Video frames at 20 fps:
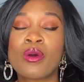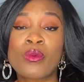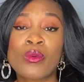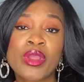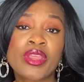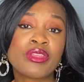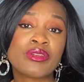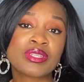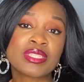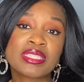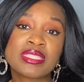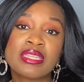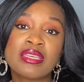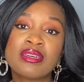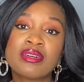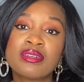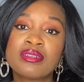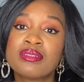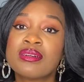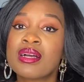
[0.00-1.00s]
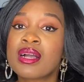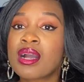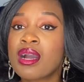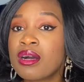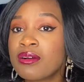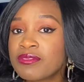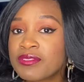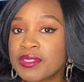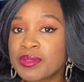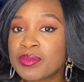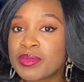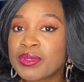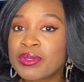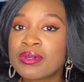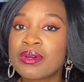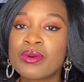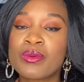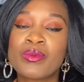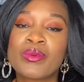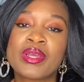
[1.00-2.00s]
where you're still
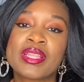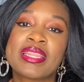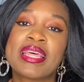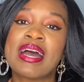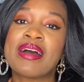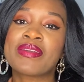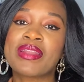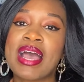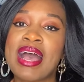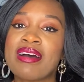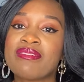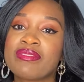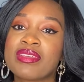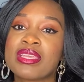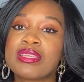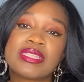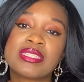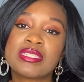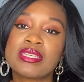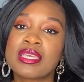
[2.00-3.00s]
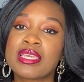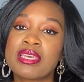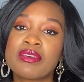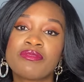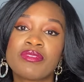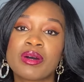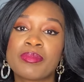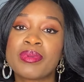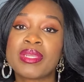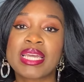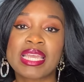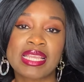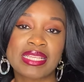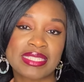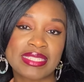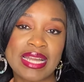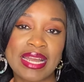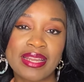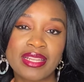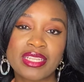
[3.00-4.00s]
comfortable without having to give up looking
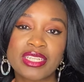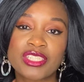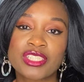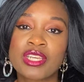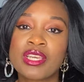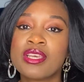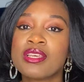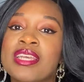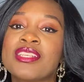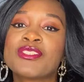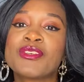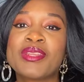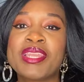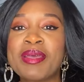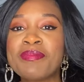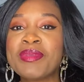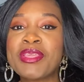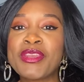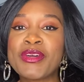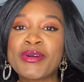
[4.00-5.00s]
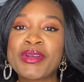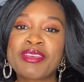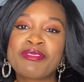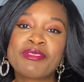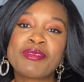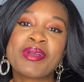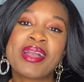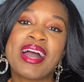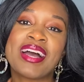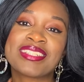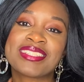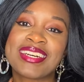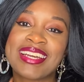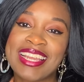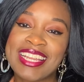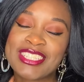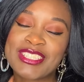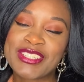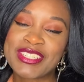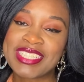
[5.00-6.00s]
stylish. So let me know if you guys are
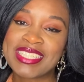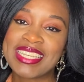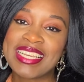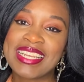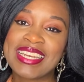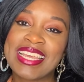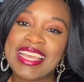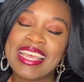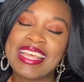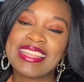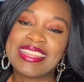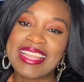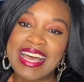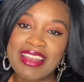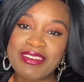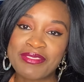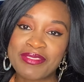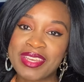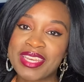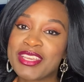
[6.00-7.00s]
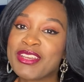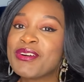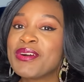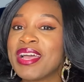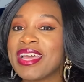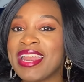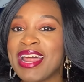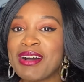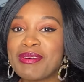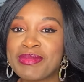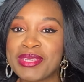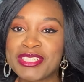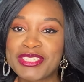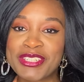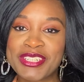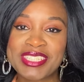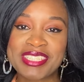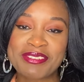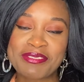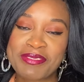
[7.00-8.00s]
interested in that video, and I'll be
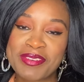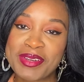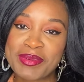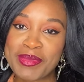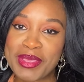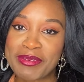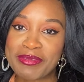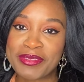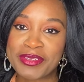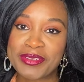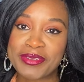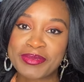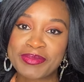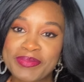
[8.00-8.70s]
sure to film it for you.